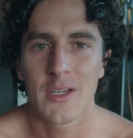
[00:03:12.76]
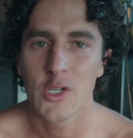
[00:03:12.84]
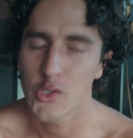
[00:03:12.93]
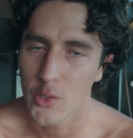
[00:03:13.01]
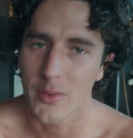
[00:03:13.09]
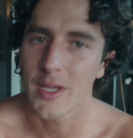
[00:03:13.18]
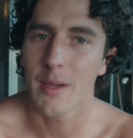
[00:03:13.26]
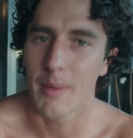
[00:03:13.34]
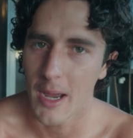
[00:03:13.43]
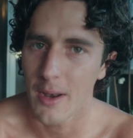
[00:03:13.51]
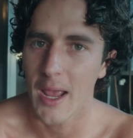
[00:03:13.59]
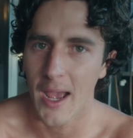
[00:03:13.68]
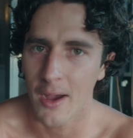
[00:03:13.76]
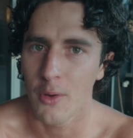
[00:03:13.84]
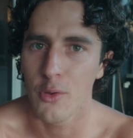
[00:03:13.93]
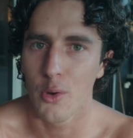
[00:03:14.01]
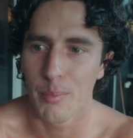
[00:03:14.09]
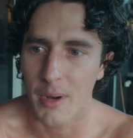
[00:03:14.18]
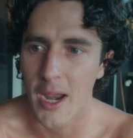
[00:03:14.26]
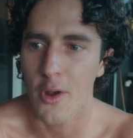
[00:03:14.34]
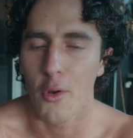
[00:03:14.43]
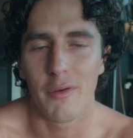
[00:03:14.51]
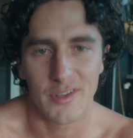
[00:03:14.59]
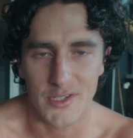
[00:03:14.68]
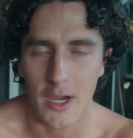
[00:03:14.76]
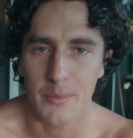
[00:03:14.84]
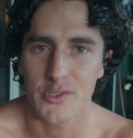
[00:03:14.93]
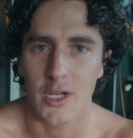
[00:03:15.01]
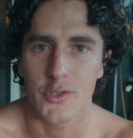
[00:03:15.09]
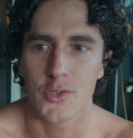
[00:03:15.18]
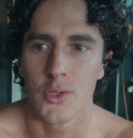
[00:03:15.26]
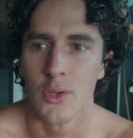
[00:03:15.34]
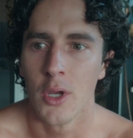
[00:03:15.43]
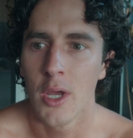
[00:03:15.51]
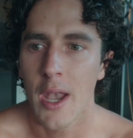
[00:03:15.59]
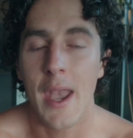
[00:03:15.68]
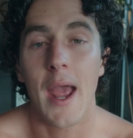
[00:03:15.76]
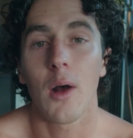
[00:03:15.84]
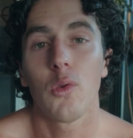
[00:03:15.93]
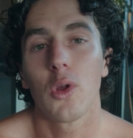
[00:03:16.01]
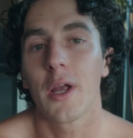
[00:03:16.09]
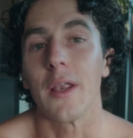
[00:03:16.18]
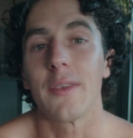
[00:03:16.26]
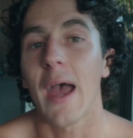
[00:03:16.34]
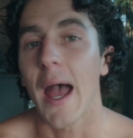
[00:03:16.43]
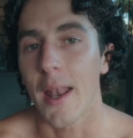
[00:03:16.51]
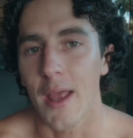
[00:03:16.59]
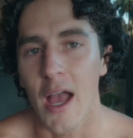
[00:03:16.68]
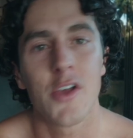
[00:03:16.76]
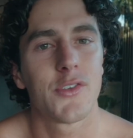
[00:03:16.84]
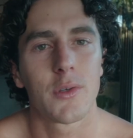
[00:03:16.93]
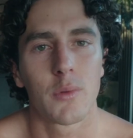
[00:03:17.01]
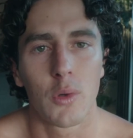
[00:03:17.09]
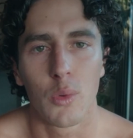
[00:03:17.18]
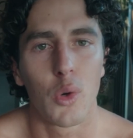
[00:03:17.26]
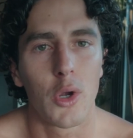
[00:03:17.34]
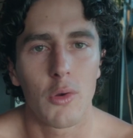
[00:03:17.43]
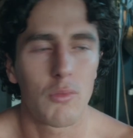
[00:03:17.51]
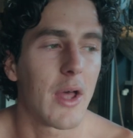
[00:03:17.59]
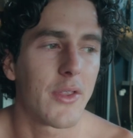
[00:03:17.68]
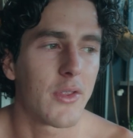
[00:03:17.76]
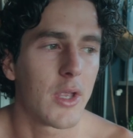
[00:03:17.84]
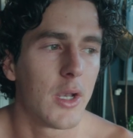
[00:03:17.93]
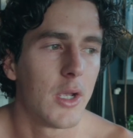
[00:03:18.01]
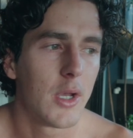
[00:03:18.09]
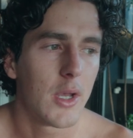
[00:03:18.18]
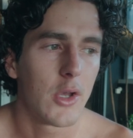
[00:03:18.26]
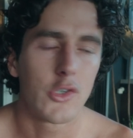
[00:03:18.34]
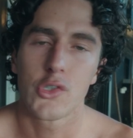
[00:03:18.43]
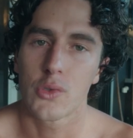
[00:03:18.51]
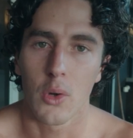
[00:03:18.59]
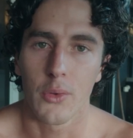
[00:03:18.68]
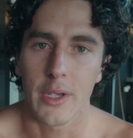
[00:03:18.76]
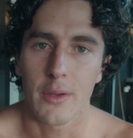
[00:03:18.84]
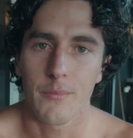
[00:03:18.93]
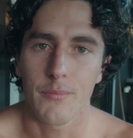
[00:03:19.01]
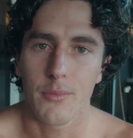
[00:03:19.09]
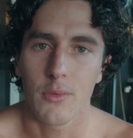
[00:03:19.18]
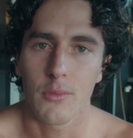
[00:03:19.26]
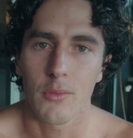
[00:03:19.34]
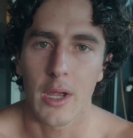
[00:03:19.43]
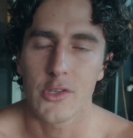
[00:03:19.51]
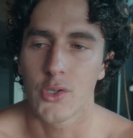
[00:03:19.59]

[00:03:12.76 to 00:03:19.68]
So think about how your brain over time starts to now look at that as the reward rather than scrolling, right?